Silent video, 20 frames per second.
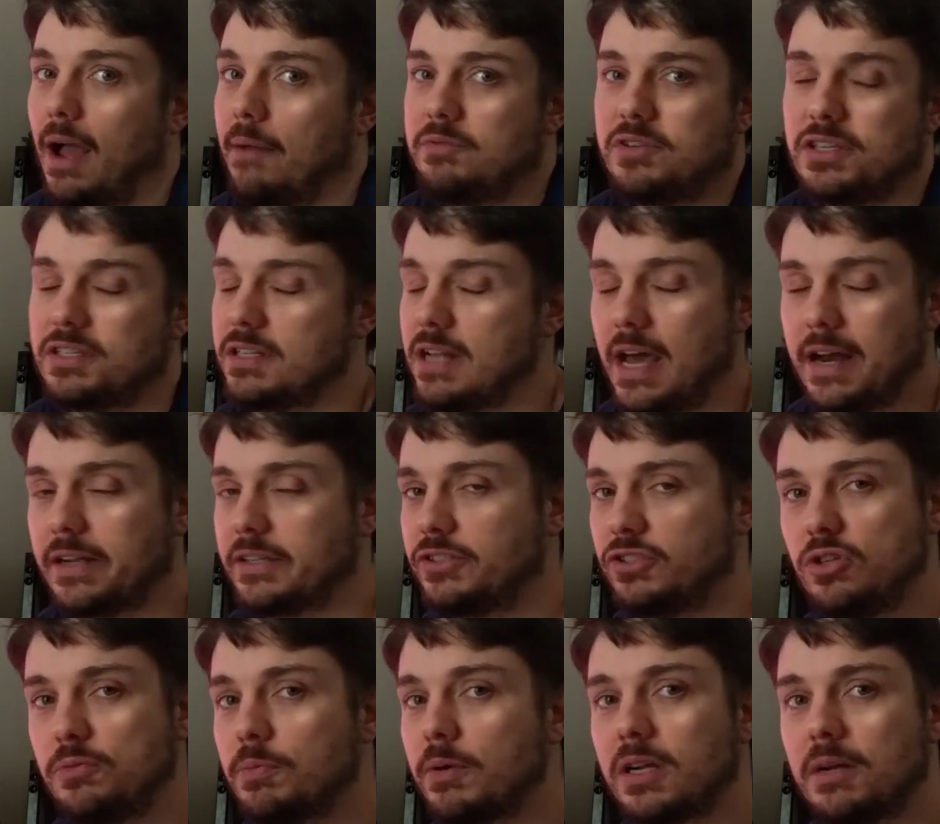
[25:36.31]
I'm just not
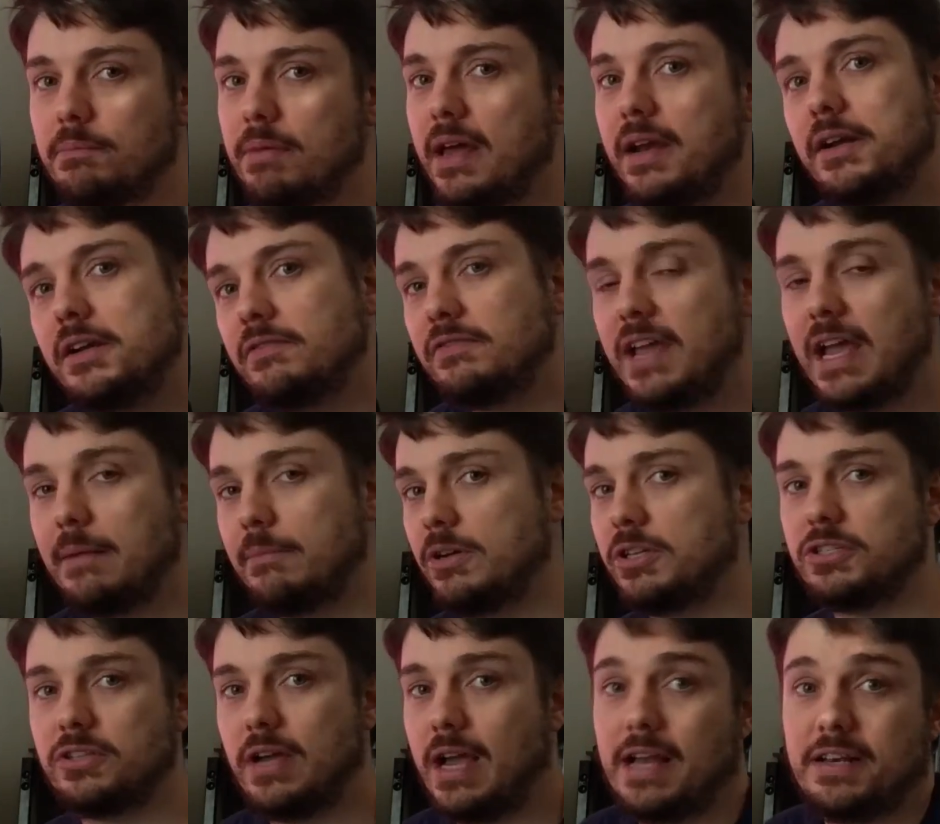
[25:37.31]
a super competitive
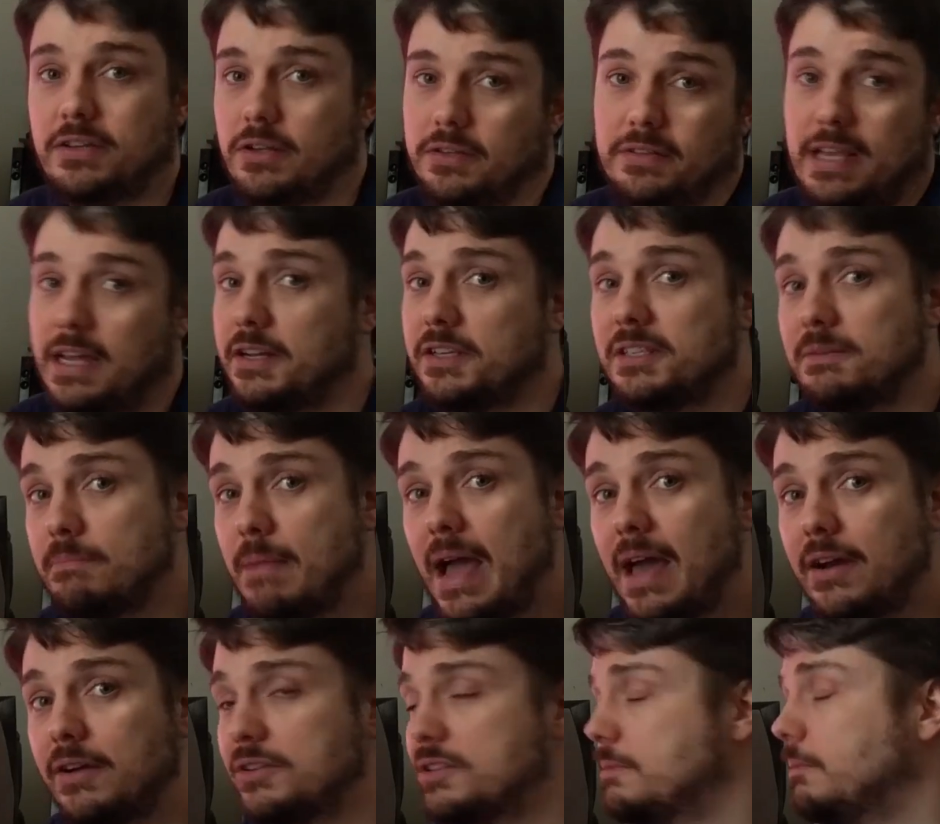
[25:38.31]
gamer, so that doesn't
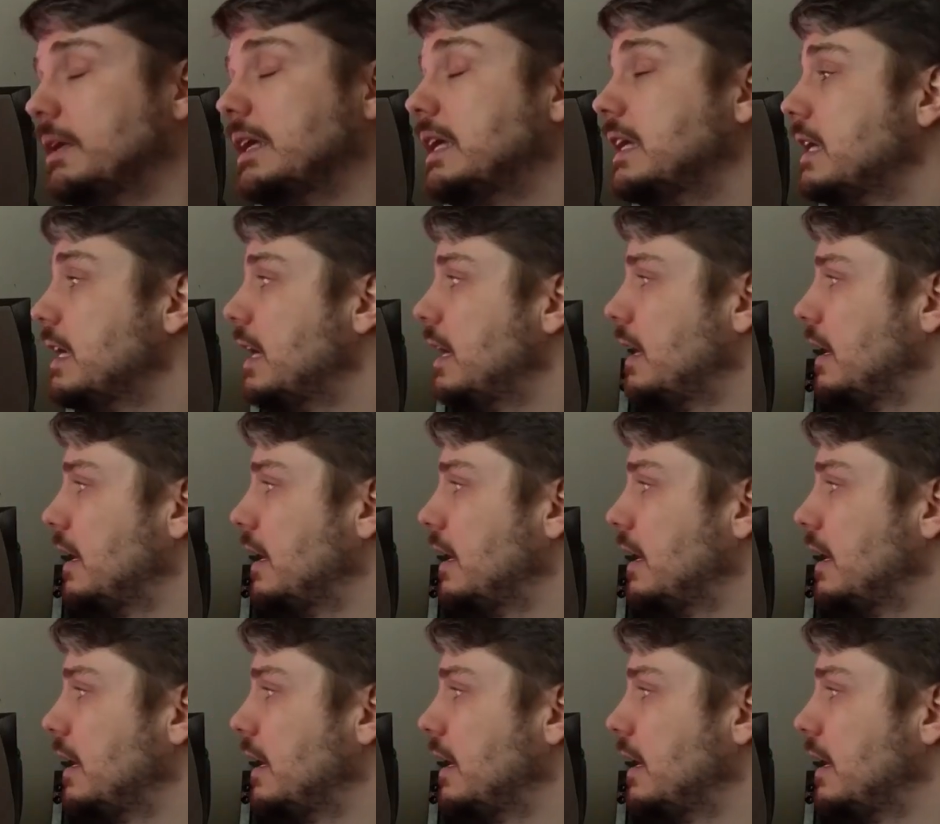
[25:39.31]
matter to me.